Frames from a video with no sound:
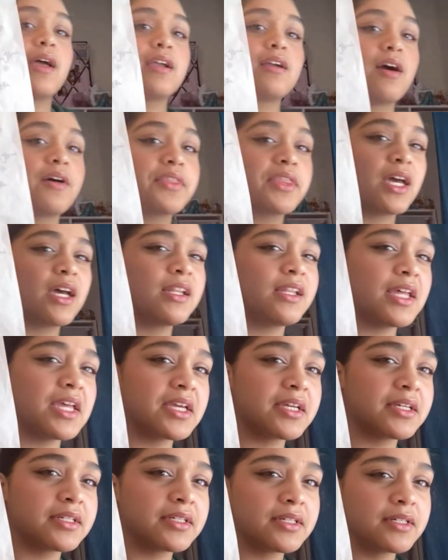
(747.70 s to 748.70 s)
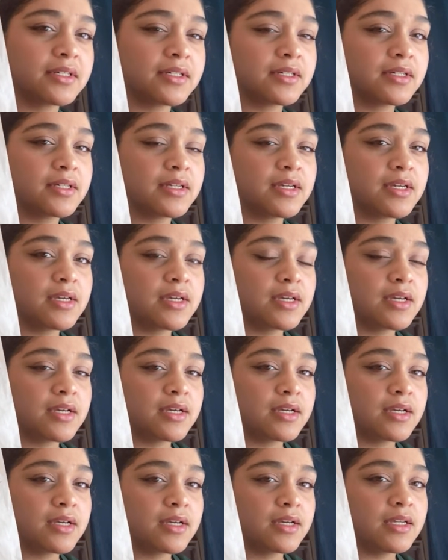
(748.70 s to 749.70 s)
got that like
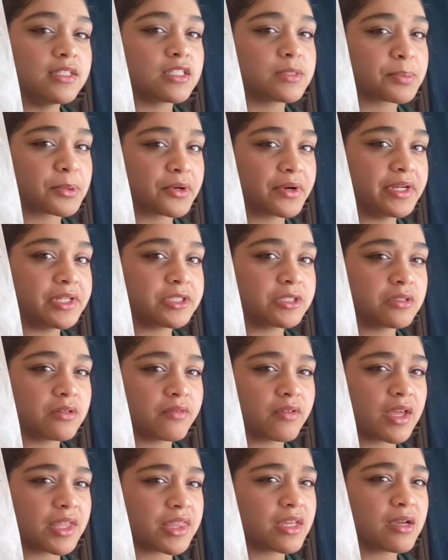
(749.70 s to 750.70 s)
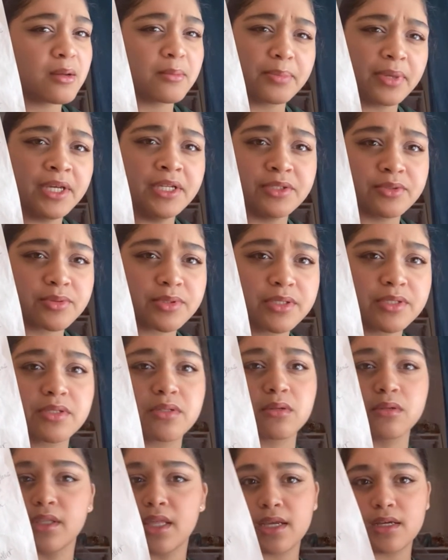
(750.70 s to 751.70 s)
inspiration, I think, on
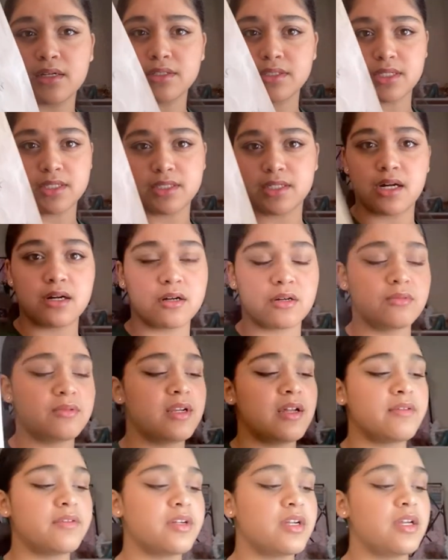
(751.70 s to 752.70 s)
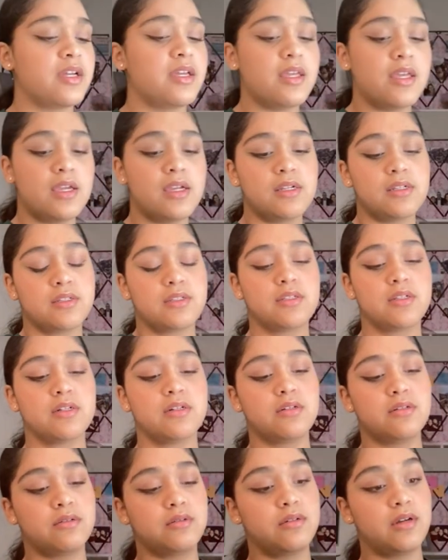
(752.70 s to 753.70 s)
Pinterest or like on TikTok or whatever.
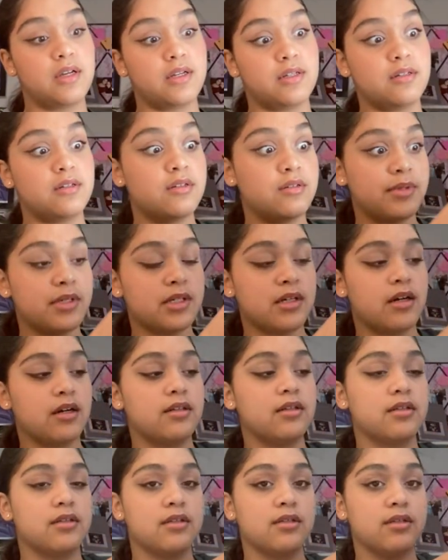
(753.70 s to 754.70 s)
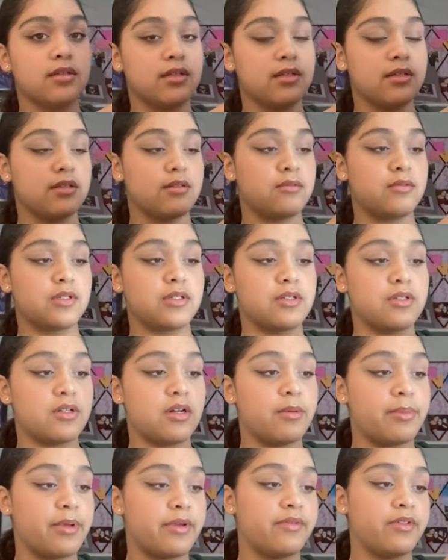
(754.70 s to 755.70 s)
So, oh my god, this is like the worst
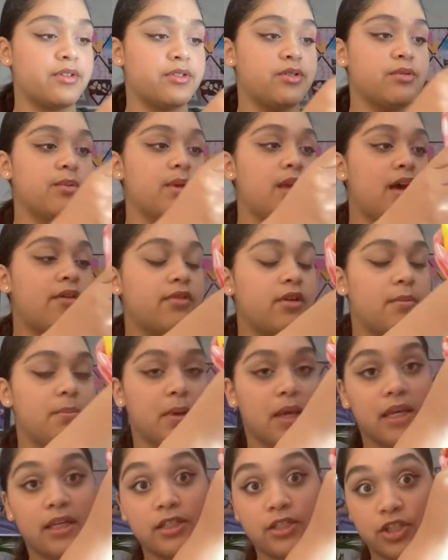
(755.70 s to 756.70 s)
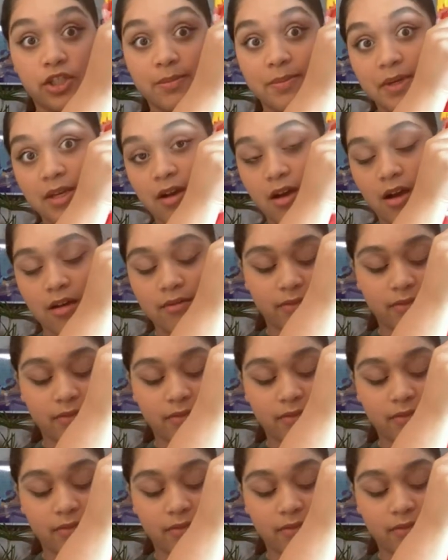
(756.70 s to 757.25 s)
top ever. So we have our paint chipping off